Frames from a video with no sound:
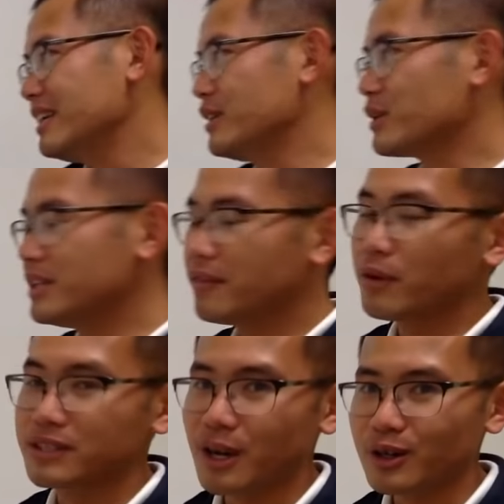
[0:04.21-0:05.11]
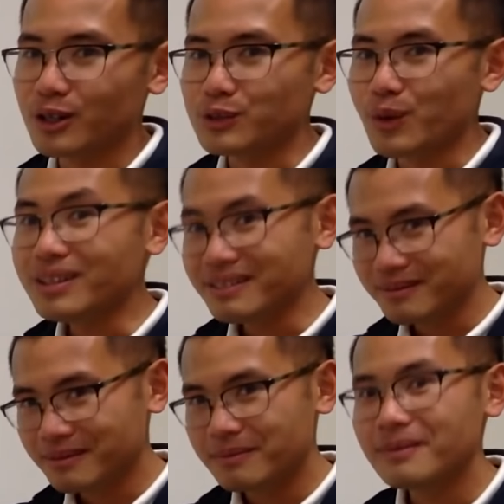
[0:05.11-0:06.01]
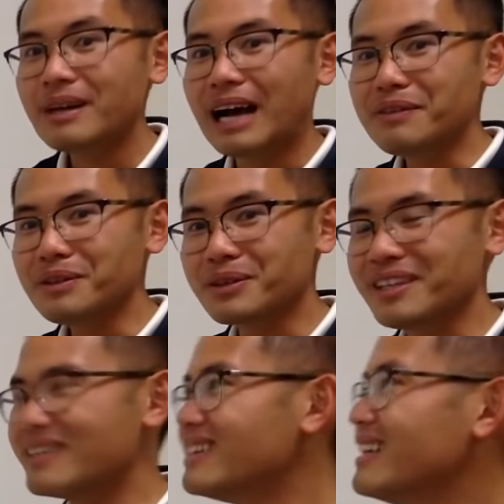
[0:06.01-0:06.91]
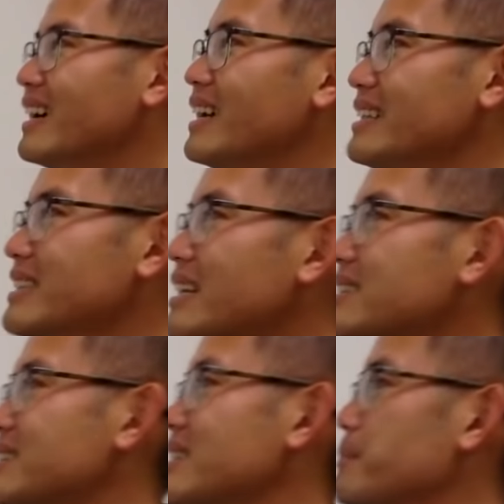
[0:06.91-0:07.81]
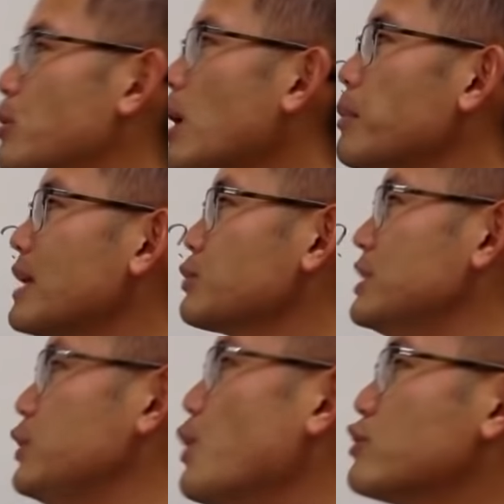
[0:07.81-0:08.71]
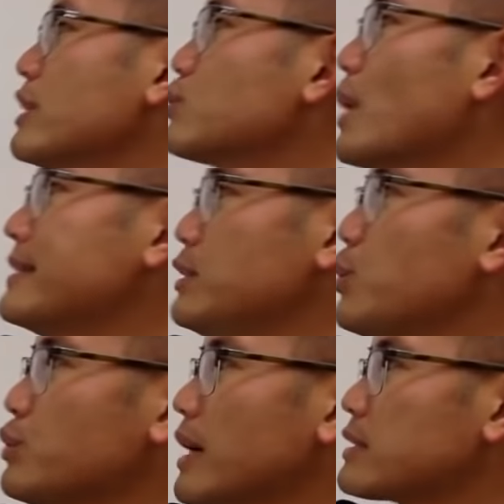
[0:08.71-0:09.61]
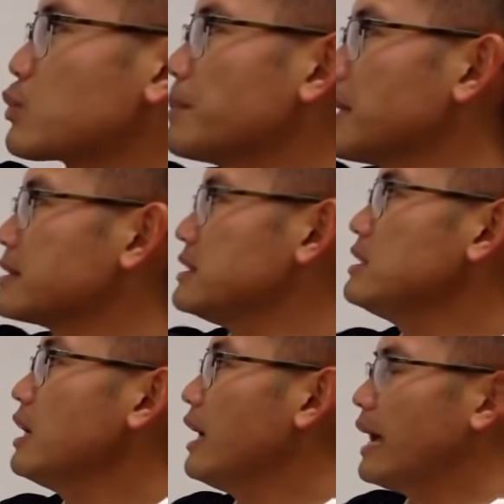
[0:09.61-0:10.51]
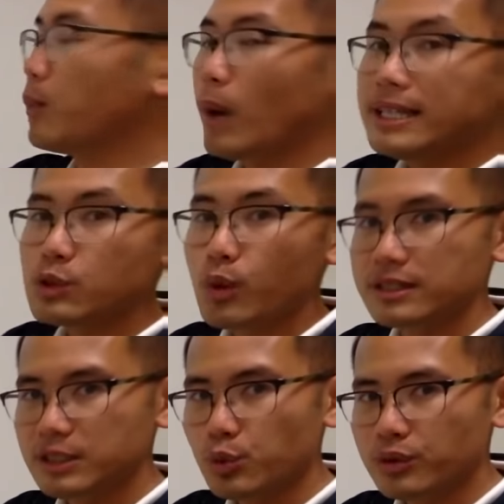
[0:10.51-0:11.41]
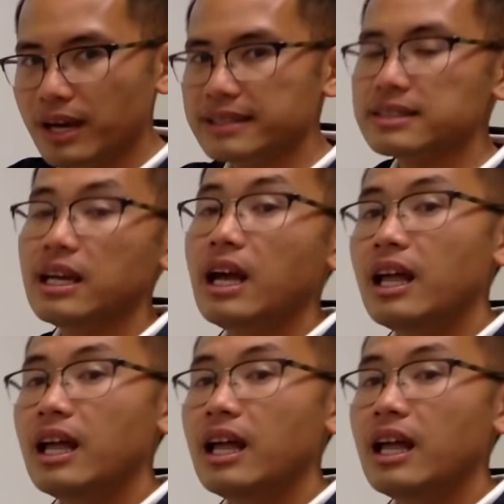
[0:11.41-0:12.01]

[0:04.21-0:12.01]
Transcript: It only involves calculus one. Have a look here. It says the parabolas with equations y is equal to x squared plus c and y squared is equal to x.